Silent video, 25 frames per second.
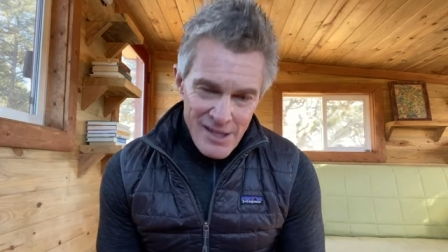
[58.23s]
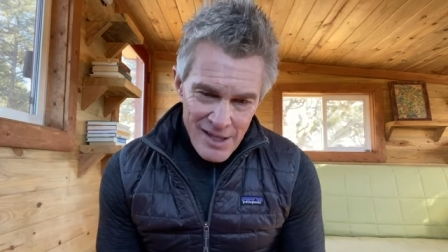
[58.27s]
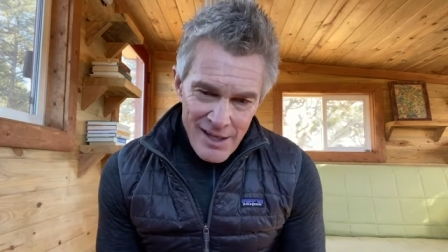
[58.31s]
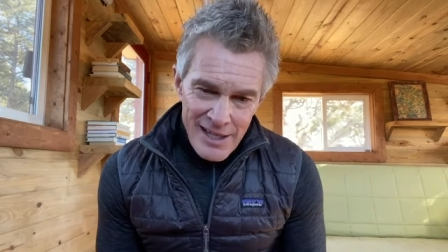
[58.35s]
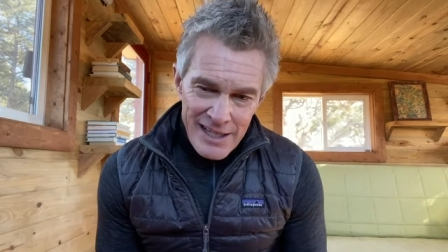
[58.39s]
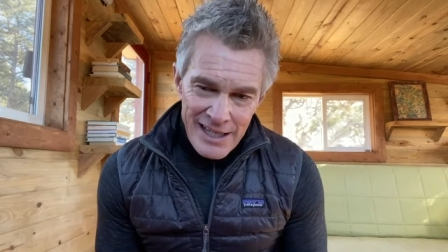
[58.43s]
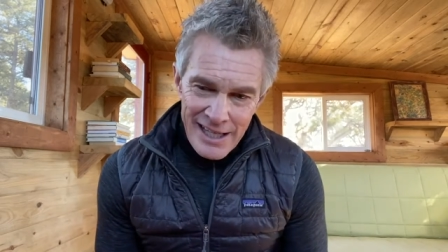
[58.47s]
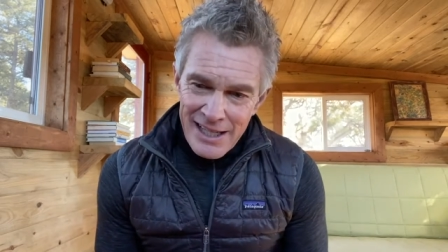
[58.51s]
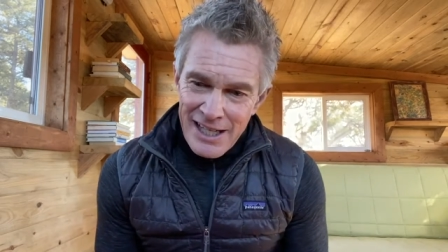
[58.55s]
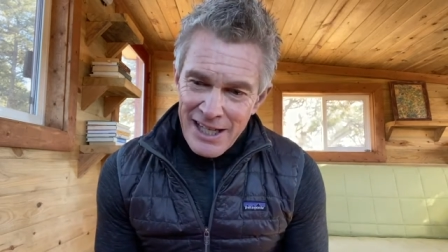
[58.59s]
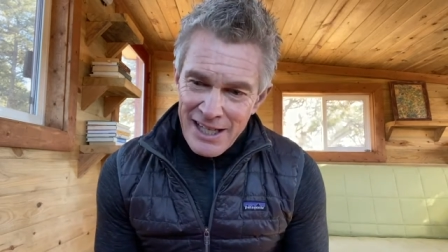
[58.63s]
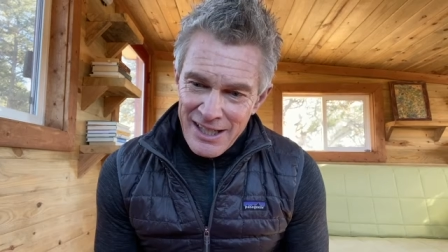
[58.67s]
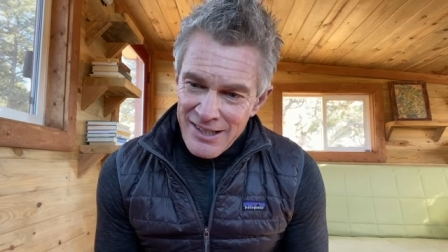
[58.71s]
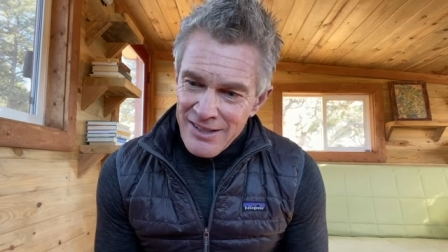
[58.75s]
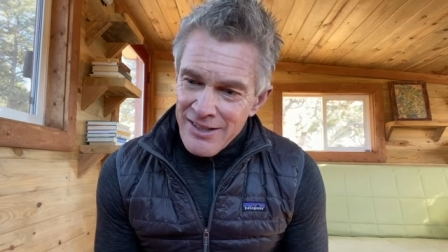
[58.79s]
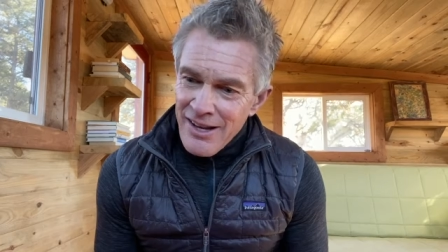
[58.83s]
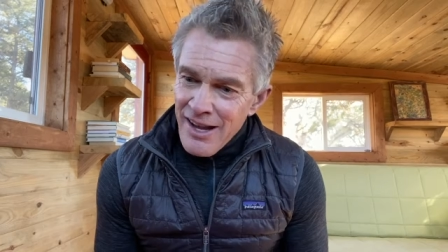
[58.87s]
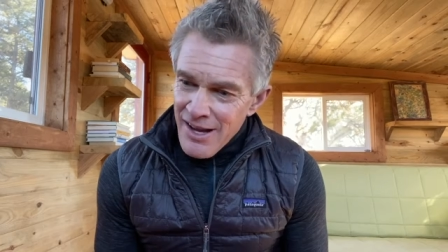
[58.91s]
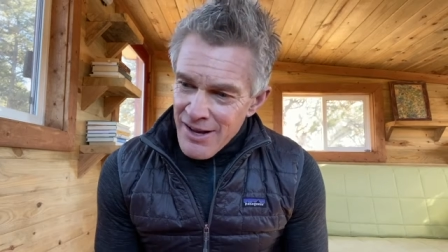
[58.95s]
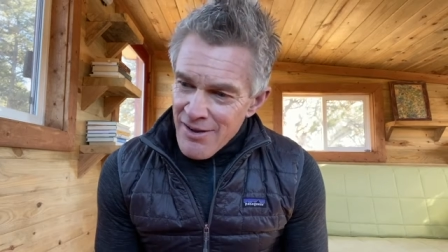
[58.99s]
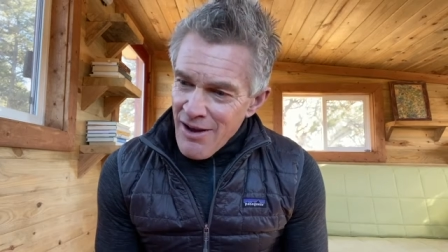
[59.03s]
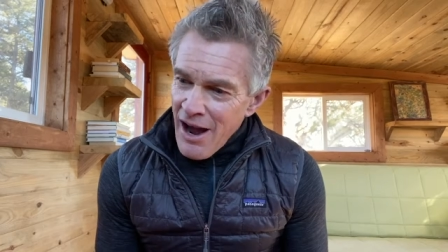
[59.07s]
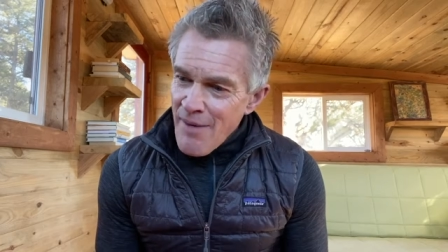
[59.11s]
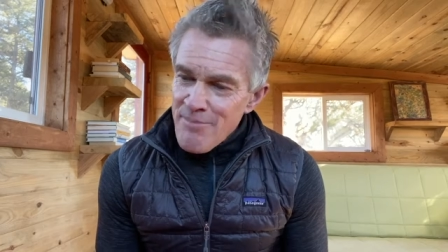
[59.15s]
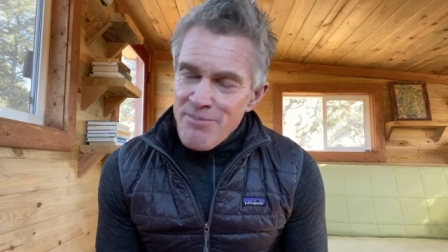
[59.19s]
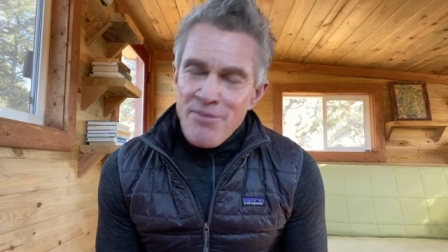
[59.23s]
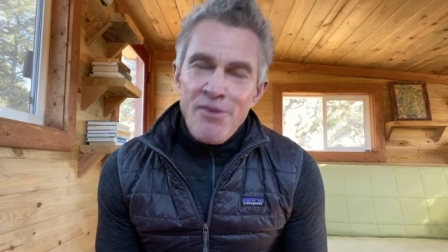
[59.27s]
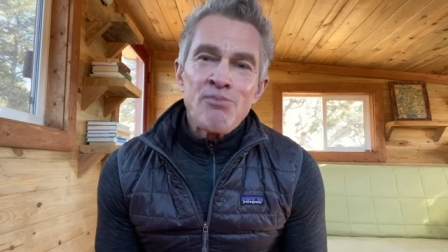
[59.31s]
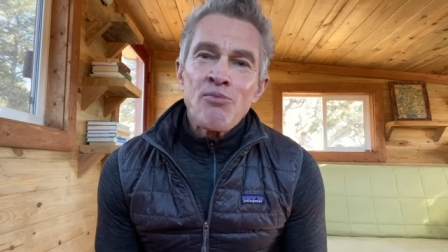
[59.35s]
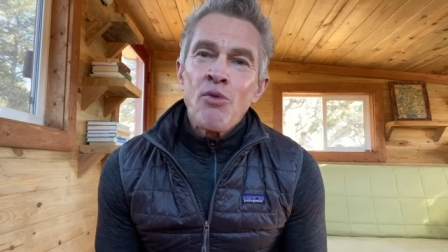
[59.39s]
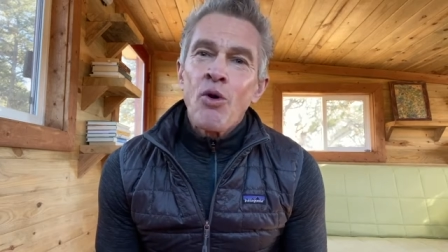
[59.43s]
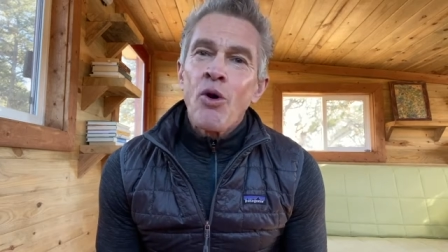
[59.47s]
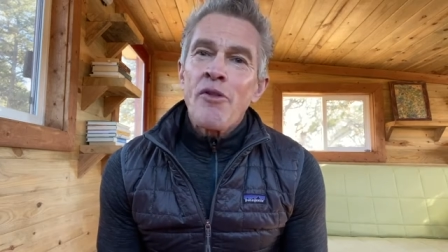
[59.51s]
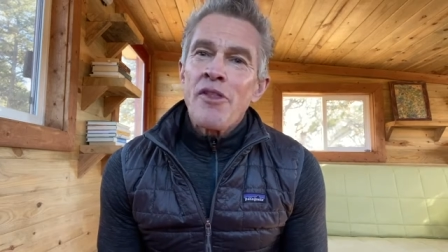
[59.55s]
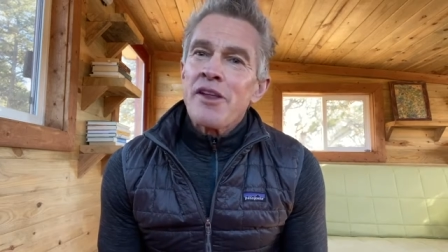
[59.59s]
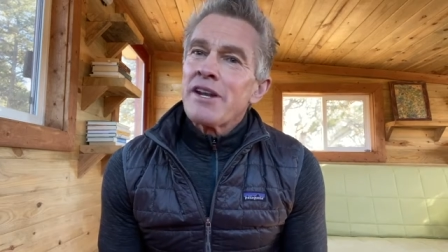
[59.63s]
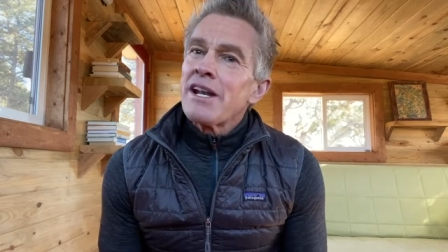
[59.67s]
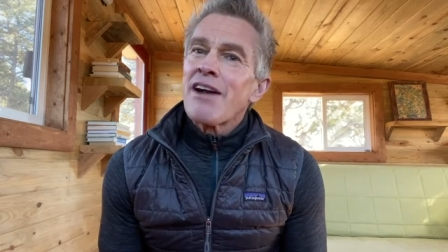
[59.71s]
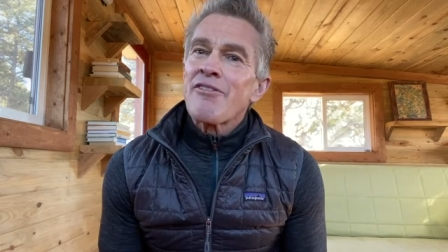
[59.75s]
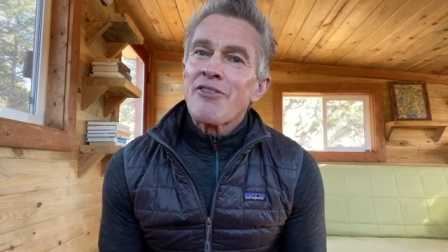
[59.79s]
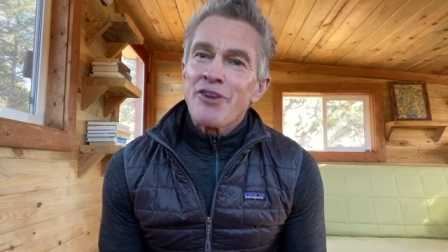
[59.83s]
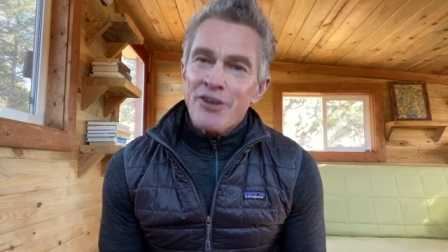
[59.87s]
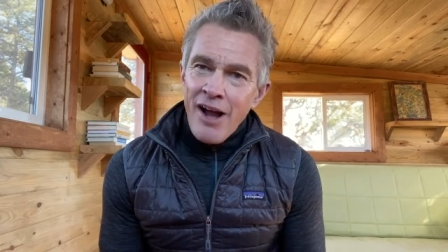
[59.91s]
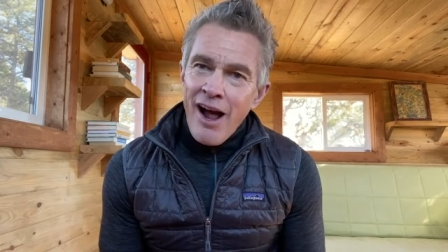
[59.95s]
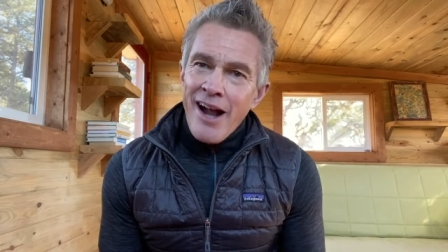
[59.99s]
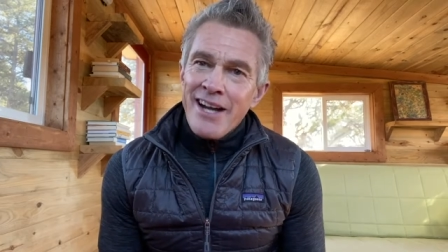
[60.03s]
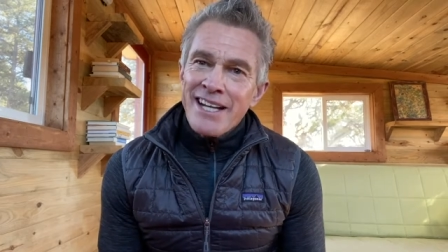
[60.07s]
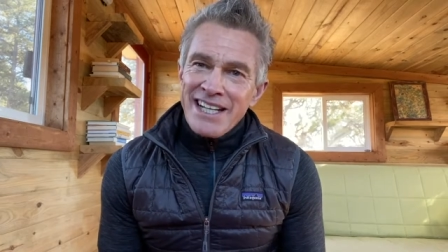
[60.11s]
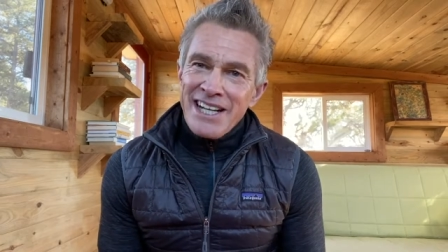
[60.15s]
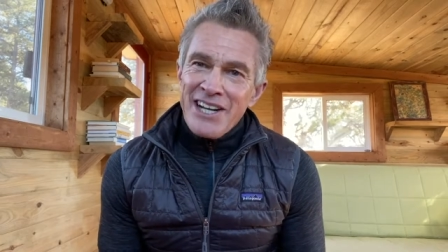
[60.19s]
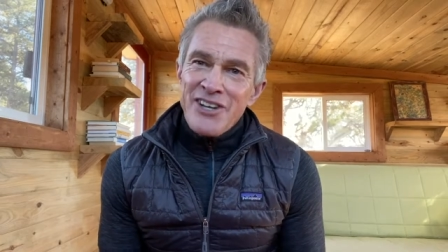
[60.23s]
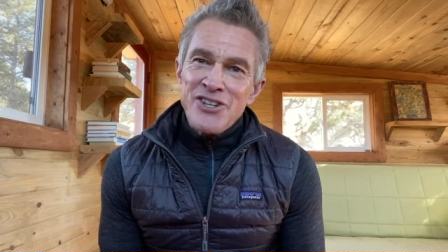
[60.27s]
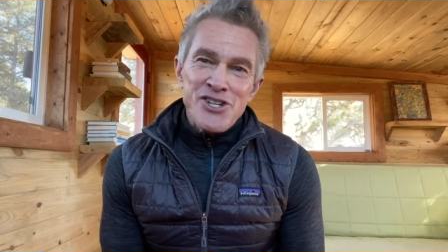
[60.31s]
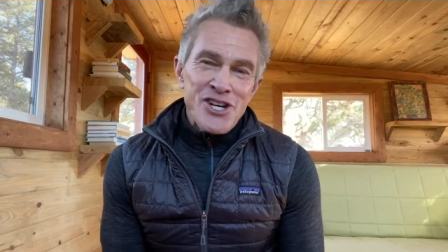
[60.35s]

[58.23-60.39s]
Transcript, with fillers: eating, I'm more than ever not eating